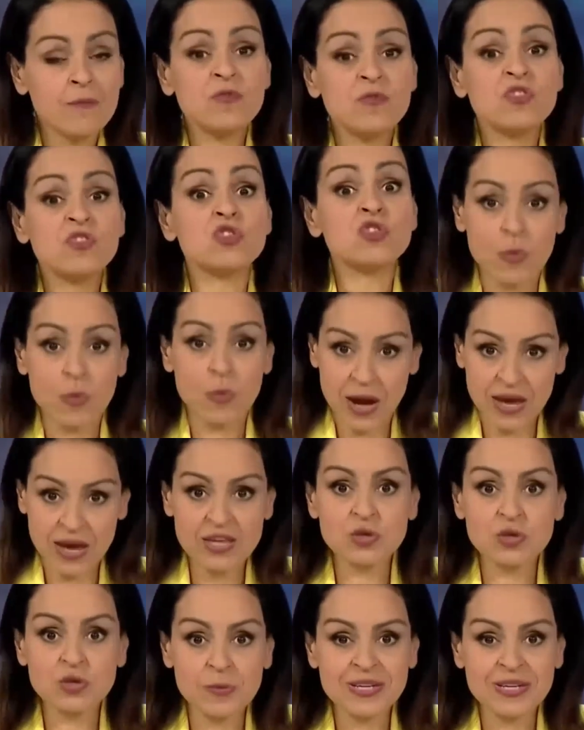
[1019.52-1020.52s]

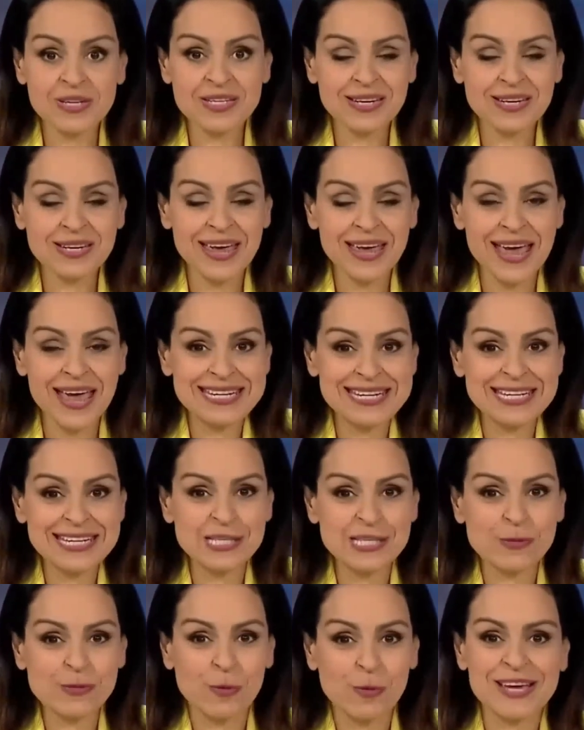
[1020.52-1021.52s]
derangement and
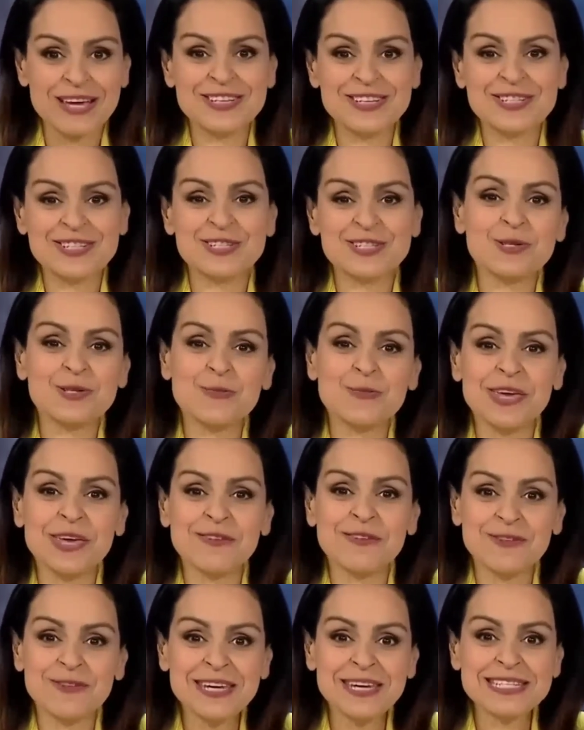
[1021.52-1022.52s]
desperation to be a
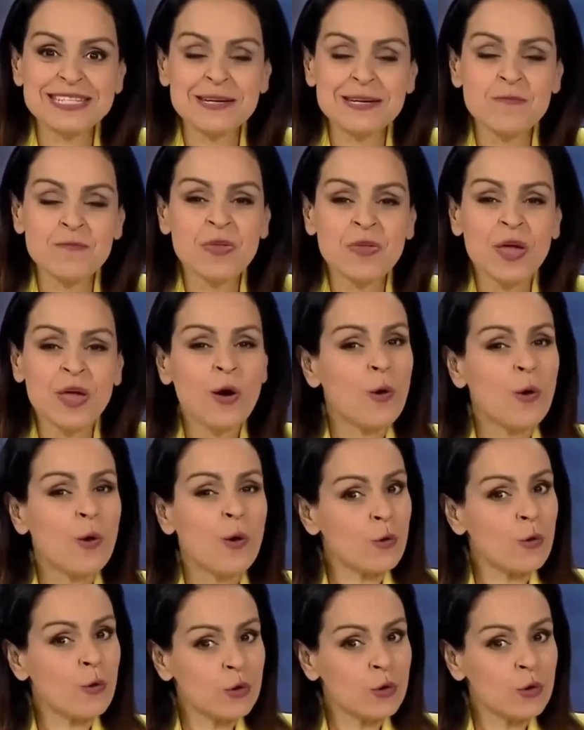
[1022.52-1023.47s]
victim, all